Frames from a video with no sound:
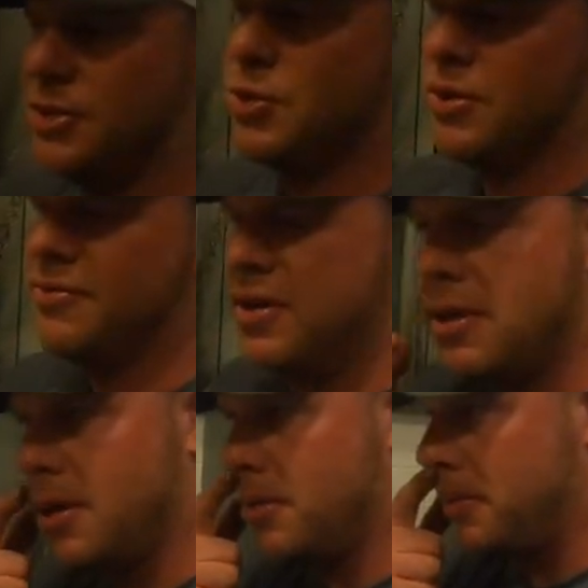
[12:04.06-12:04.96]
enjoy the
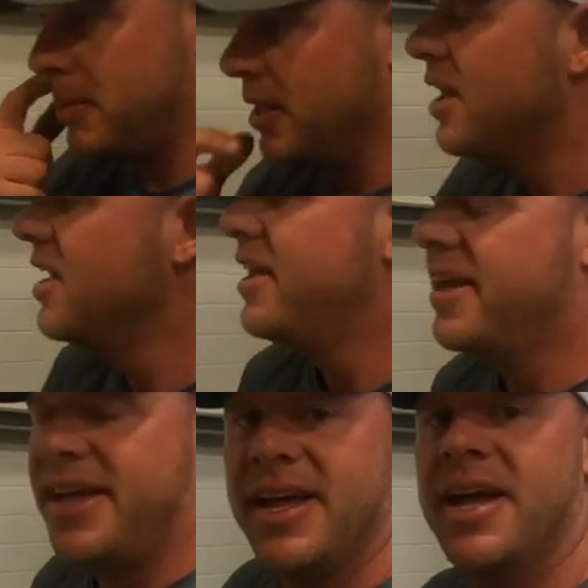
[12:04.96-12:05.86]
video.
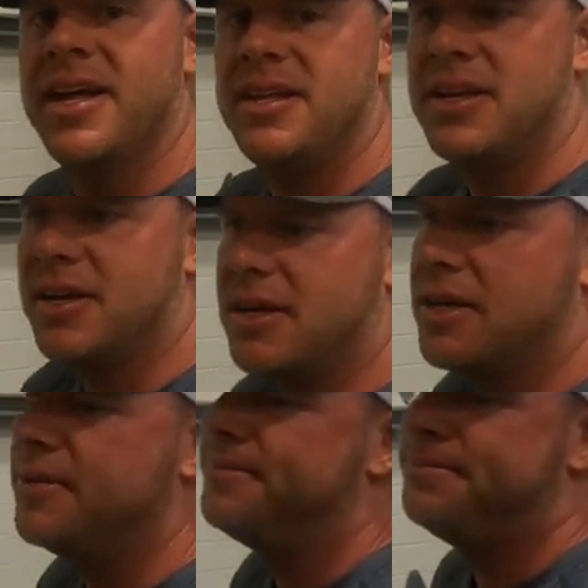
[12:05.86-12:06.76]
And
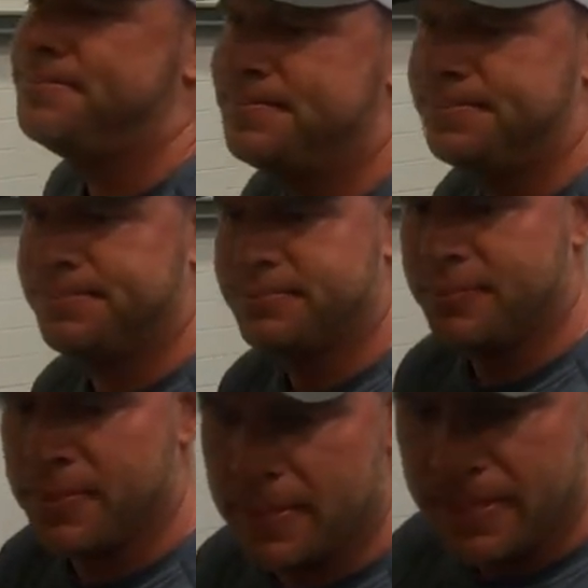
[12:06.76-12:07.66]
uh,
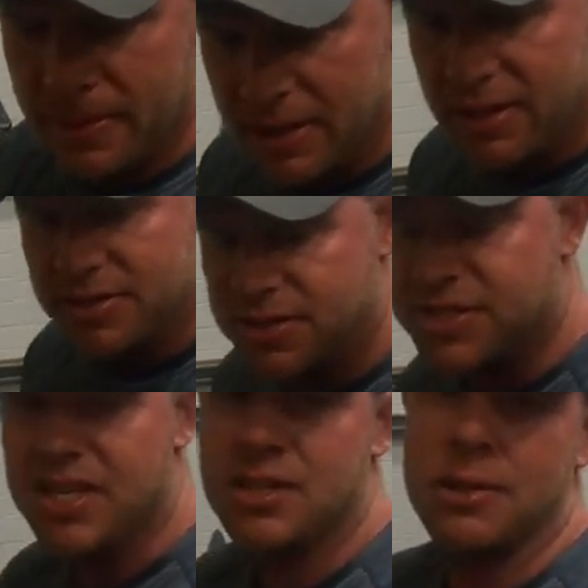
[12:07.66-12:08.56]

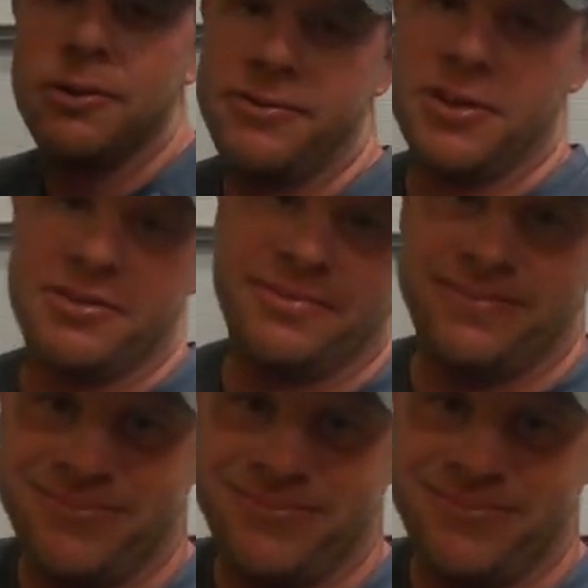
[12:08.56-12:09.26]
see you in Louisville.